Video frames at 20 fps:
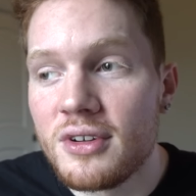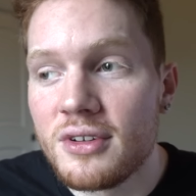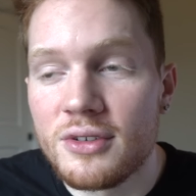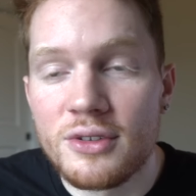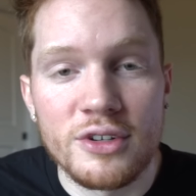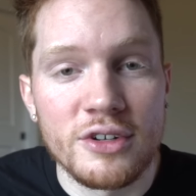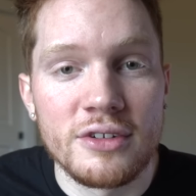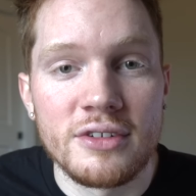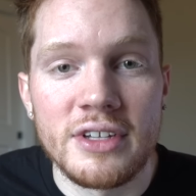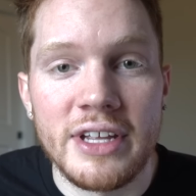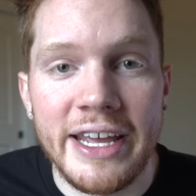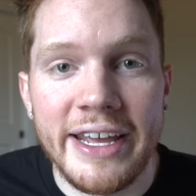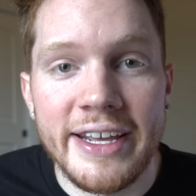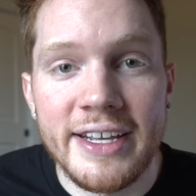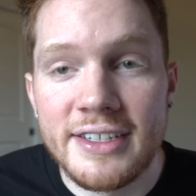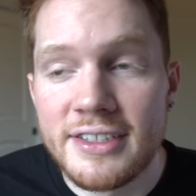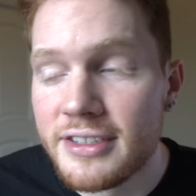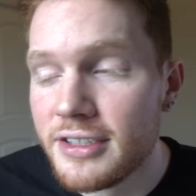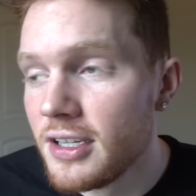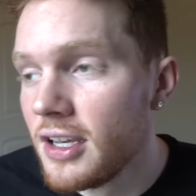or
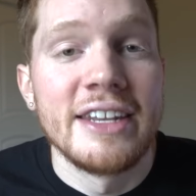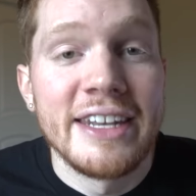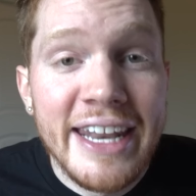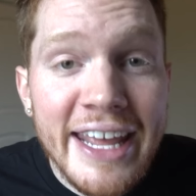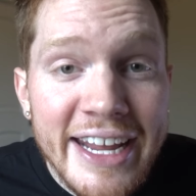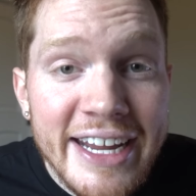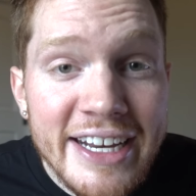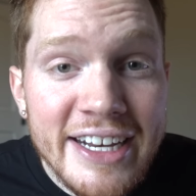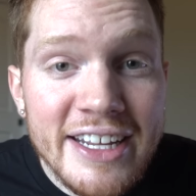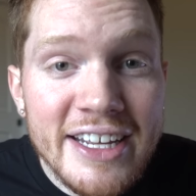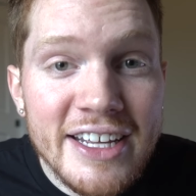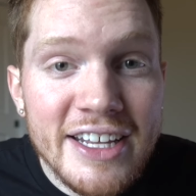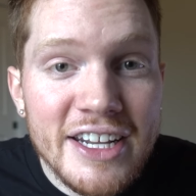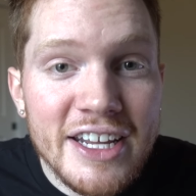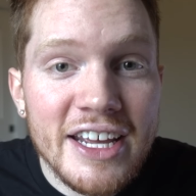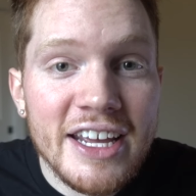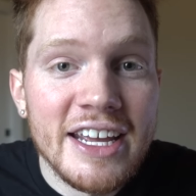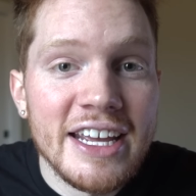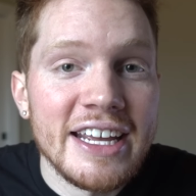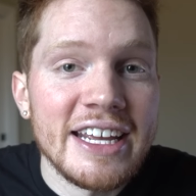Ace,
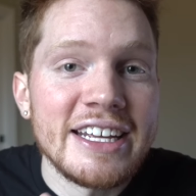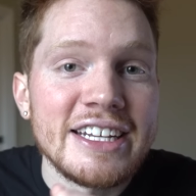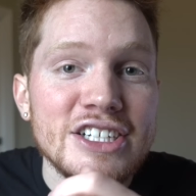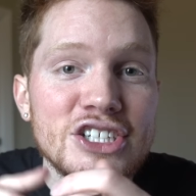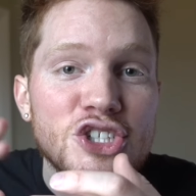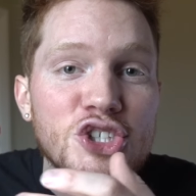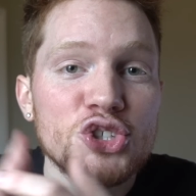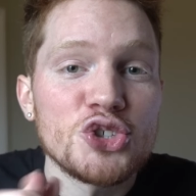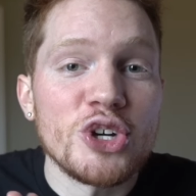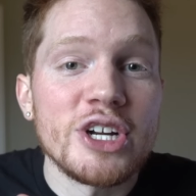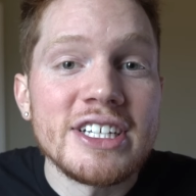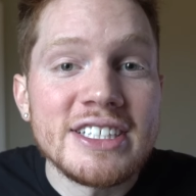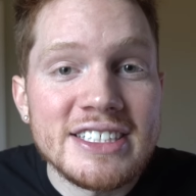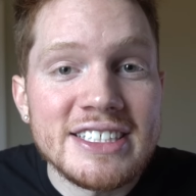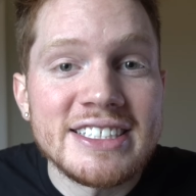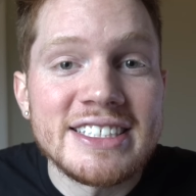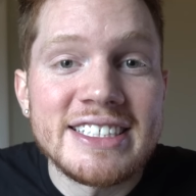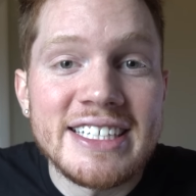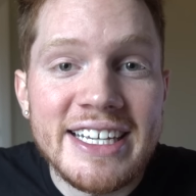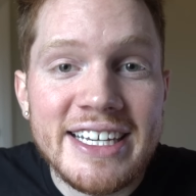Nated, and Straight
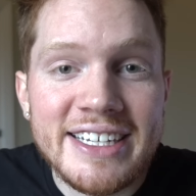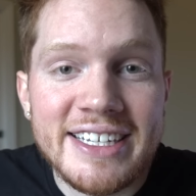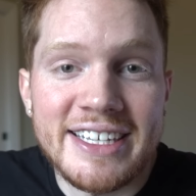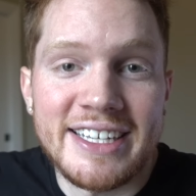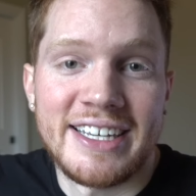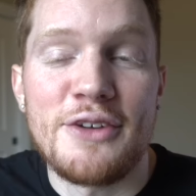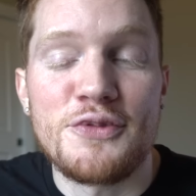Sick.